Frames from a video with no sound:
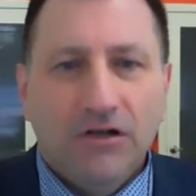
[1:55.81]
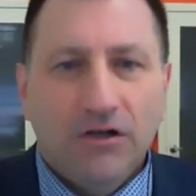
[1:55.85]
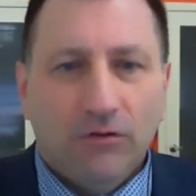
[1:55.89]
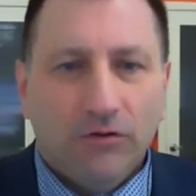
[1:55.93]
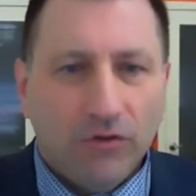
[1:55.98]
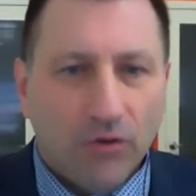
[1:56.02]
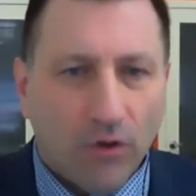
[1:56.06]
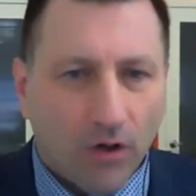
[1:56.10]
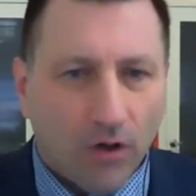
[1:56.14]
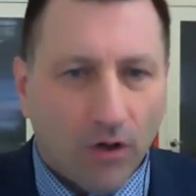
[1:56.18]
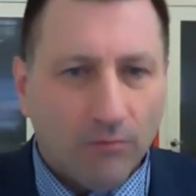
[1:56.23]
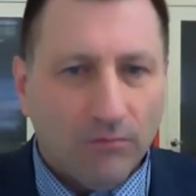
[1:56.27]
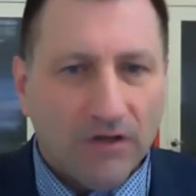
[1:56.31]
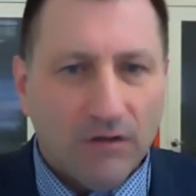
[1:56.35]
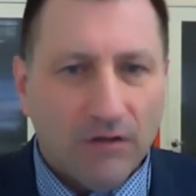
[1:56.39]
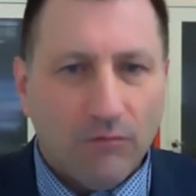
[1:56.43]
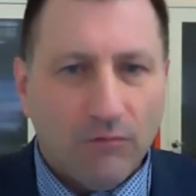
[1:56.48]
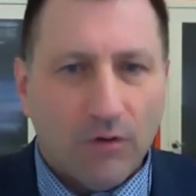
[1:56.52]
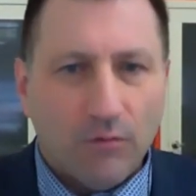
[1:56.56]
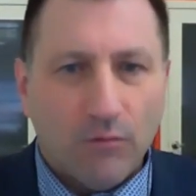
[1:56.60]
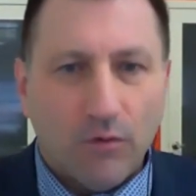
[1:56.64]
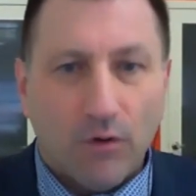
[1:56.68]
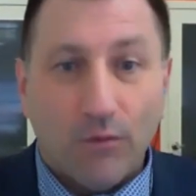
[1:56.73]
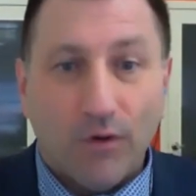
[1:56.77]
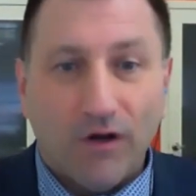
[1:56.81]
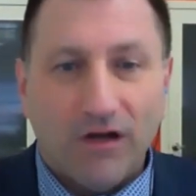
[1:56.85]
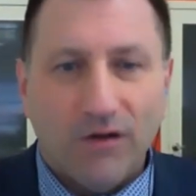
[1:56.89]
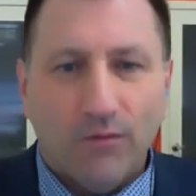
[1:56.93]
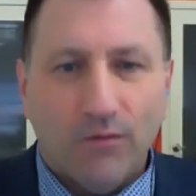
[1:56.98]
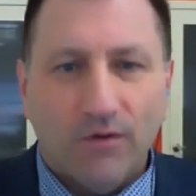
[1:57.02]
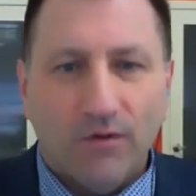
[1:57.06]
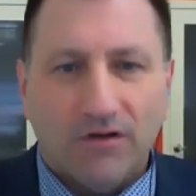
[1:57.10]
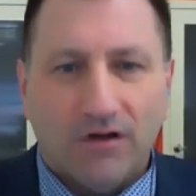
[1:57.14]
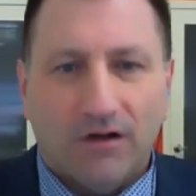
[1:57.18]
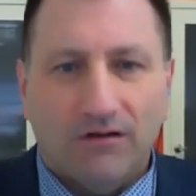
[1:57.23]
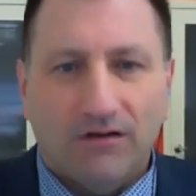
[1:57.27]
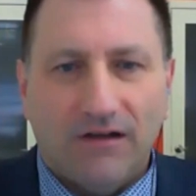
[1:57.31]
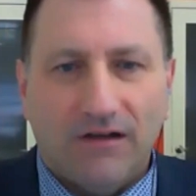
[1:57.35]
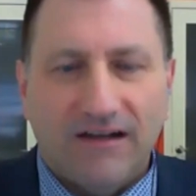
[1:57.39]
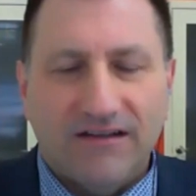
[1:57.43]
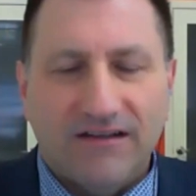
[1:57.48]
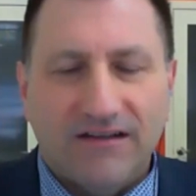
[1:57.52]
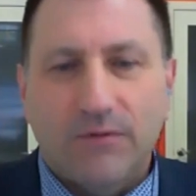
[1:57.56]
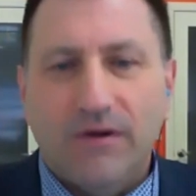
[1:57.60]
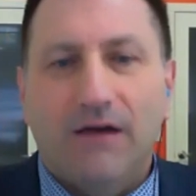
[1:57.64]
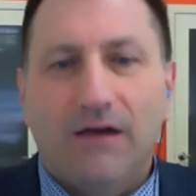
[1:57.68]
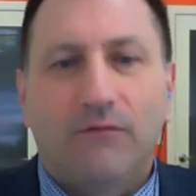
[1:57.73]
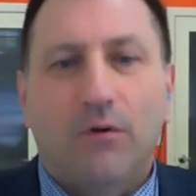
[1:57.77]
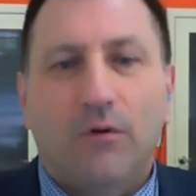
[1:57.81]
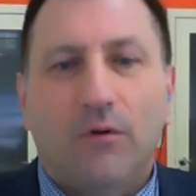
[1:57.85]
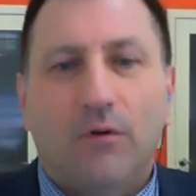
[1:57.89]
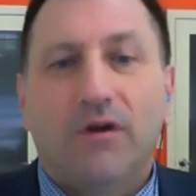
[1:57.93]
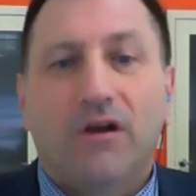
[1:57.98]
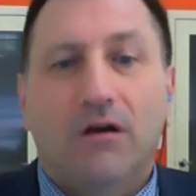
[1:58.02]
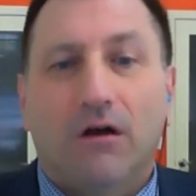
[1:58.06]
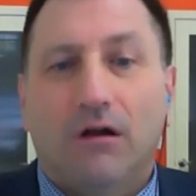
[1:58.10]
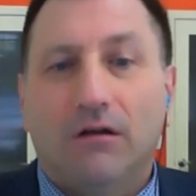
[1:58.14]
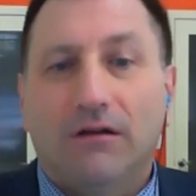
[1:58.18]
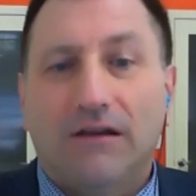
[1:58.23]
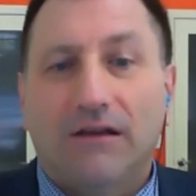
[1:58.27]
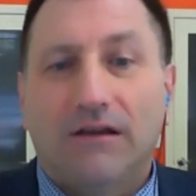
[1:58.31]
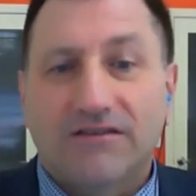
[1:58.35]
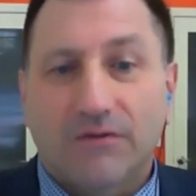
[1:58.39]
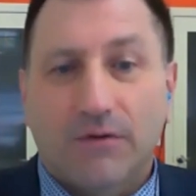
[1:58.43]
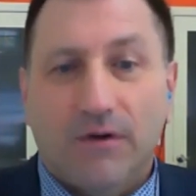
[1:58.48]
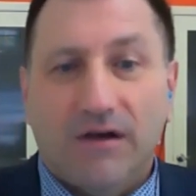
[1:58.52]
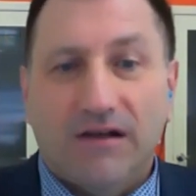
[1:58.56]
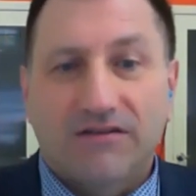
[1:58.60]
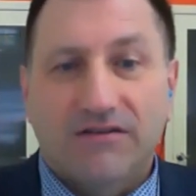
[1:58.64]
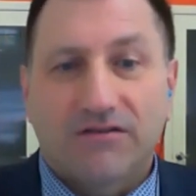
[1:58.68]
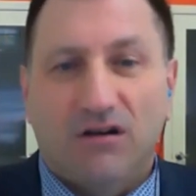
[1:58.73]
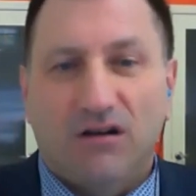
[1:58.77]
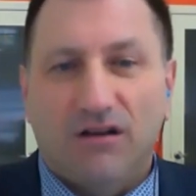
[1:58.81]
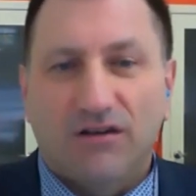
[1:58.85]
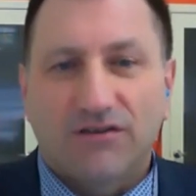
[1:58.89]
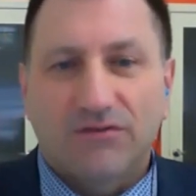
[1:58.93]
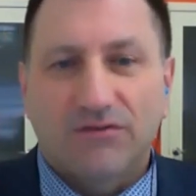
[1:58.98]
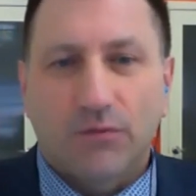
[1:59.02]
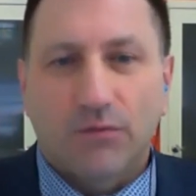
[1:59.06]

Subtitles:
Normally, when we're working with our clients, we have what we call SOS calls,